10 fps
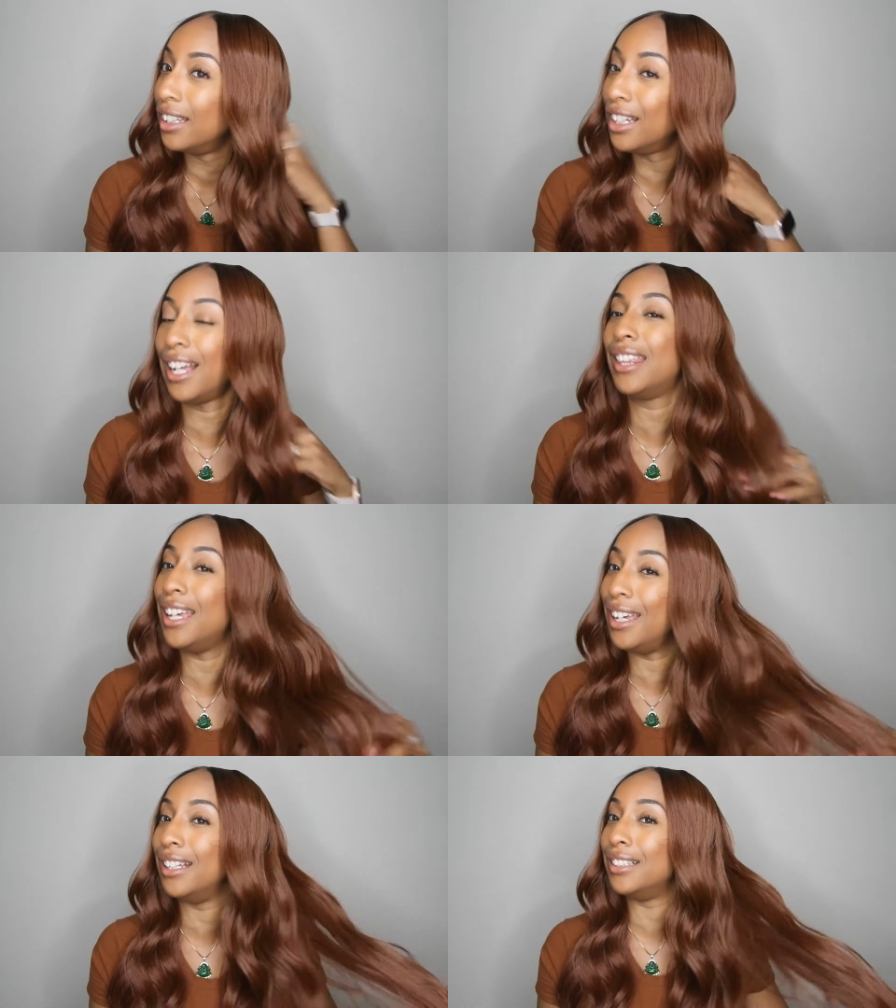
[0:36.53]
look at
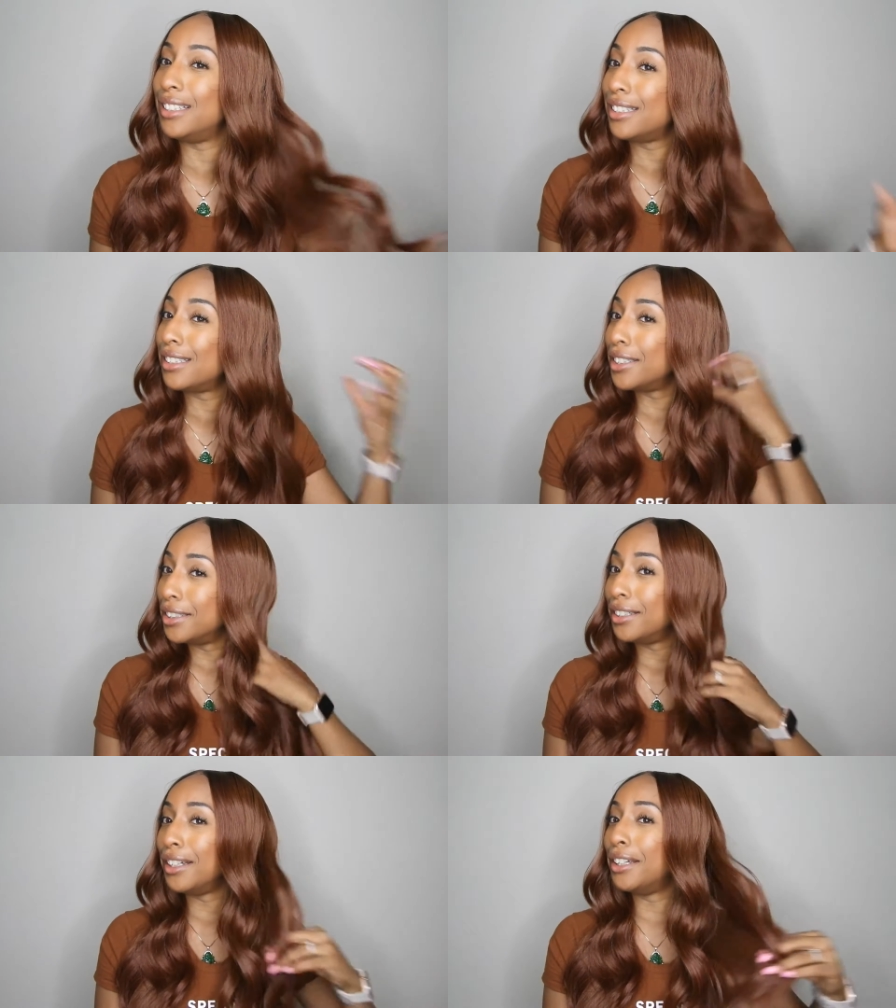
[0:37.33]
this.
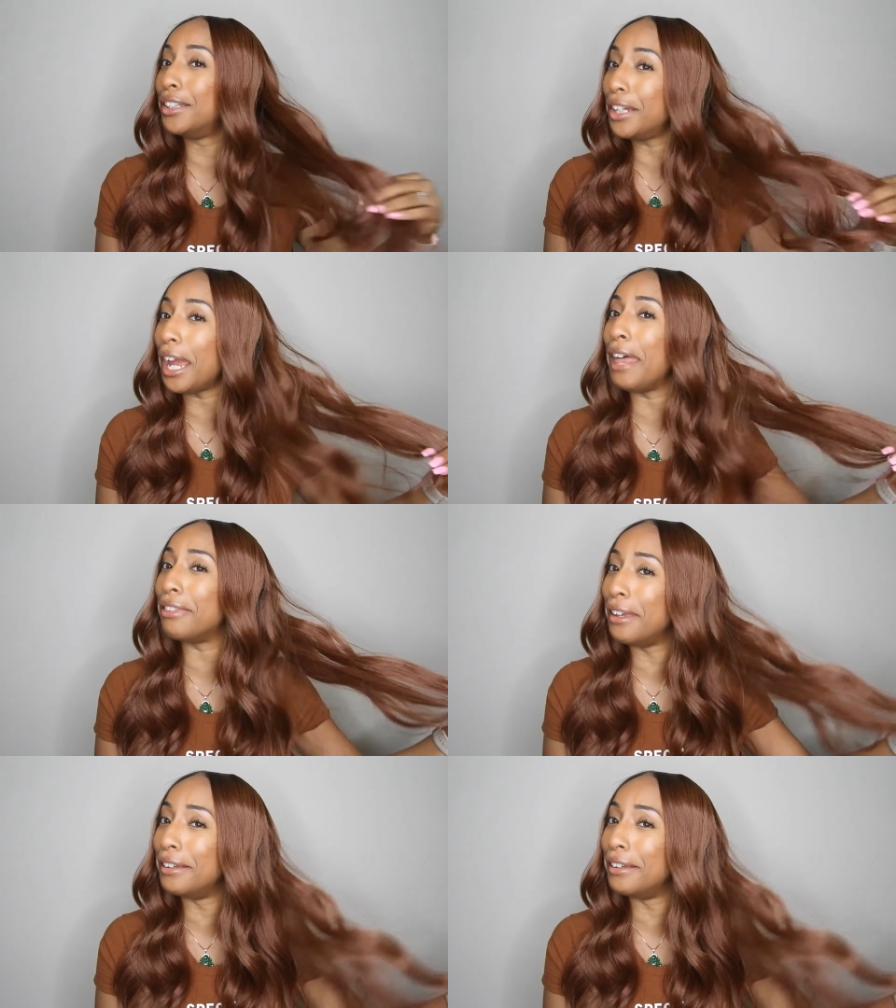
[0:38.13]
Look at